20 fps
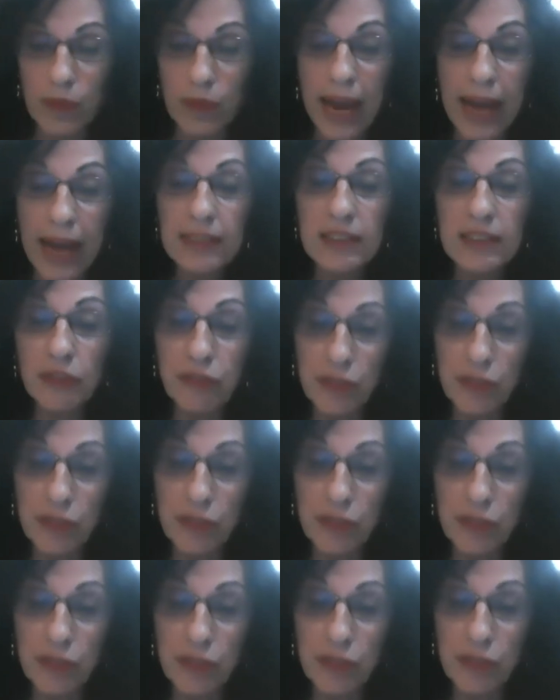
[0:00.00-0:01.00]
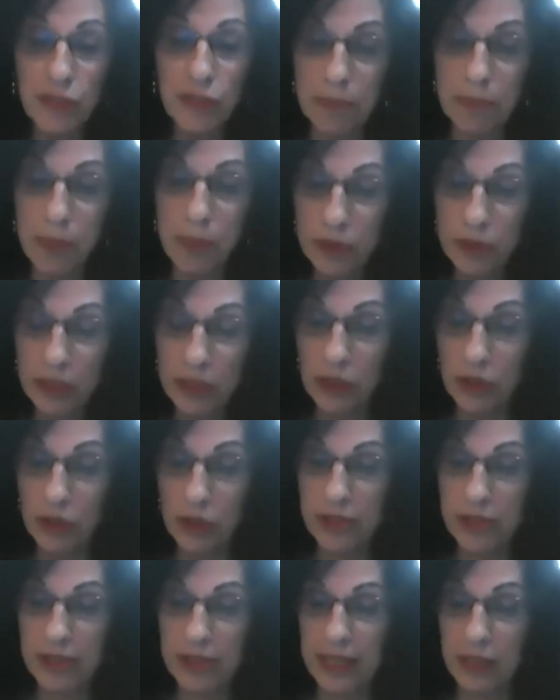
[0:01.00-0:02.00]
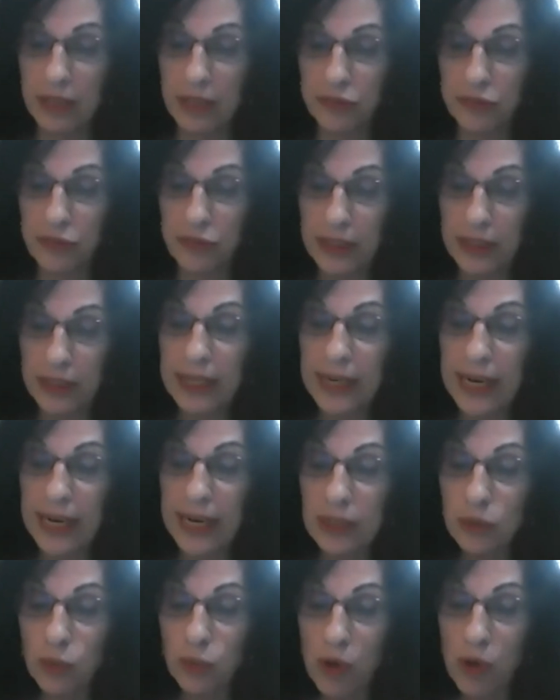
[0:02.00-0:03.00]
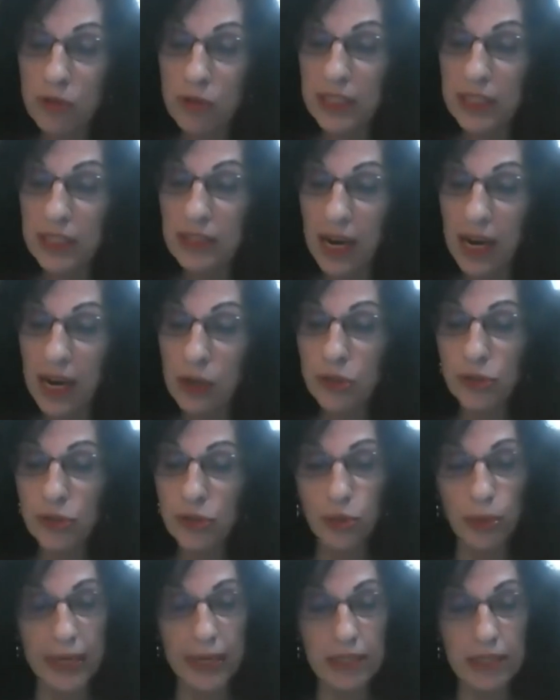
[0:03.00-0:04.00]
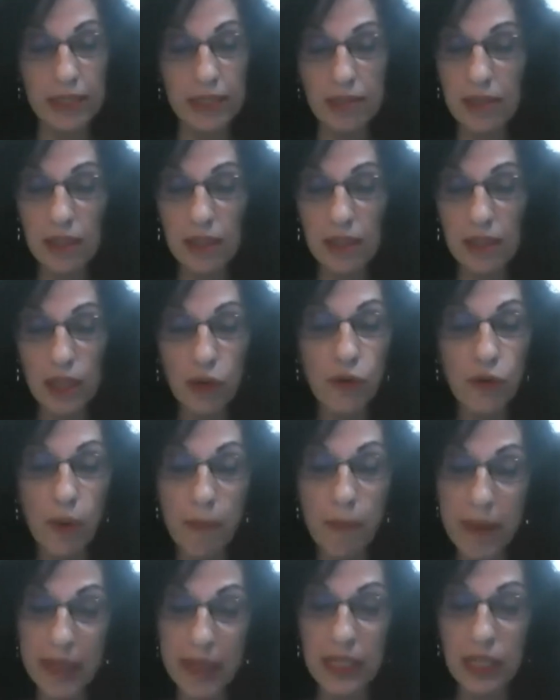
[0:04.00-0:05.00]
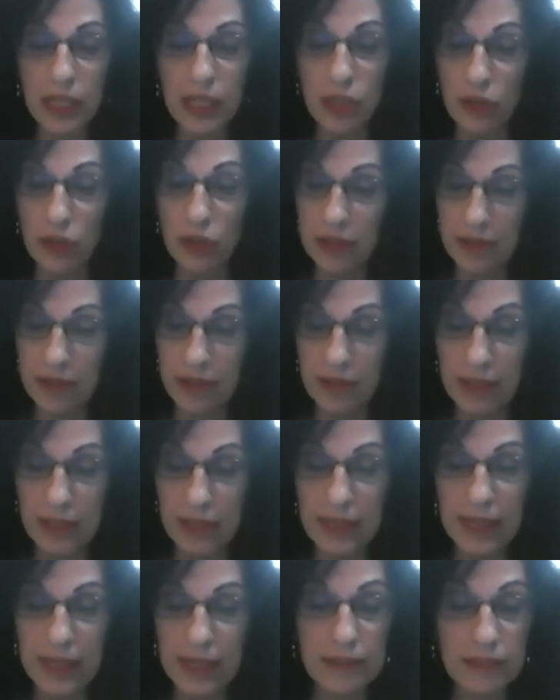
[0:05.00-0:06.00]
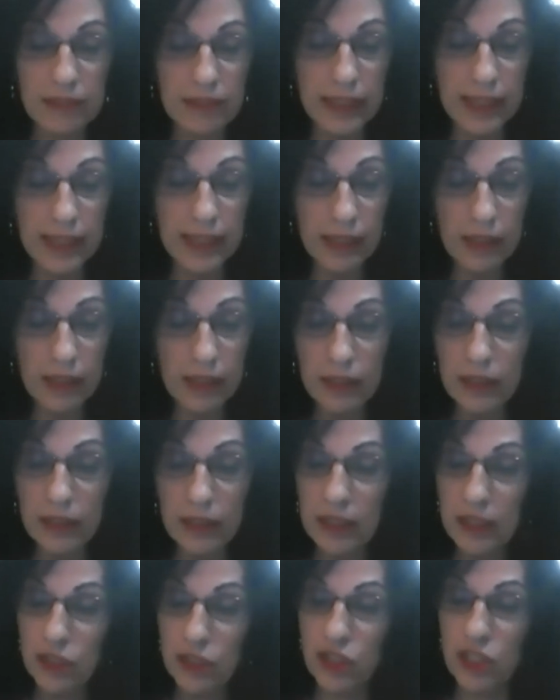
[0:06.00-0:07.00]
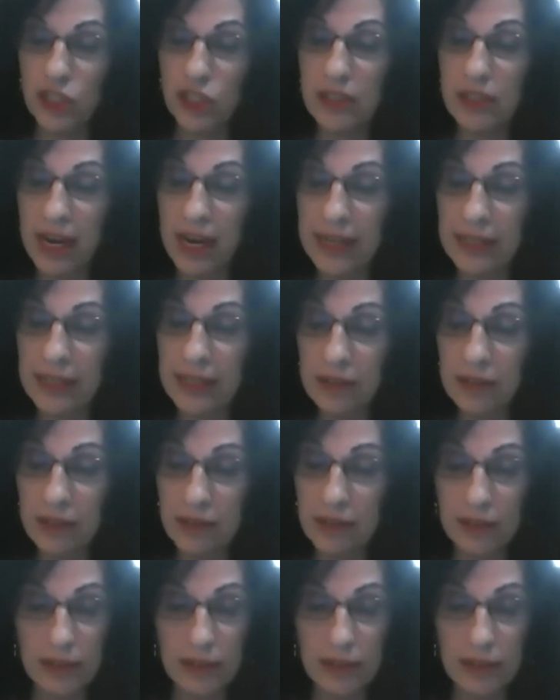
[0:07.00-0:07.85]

had difficulties supporting herself, and was in dire straits for many years, until she died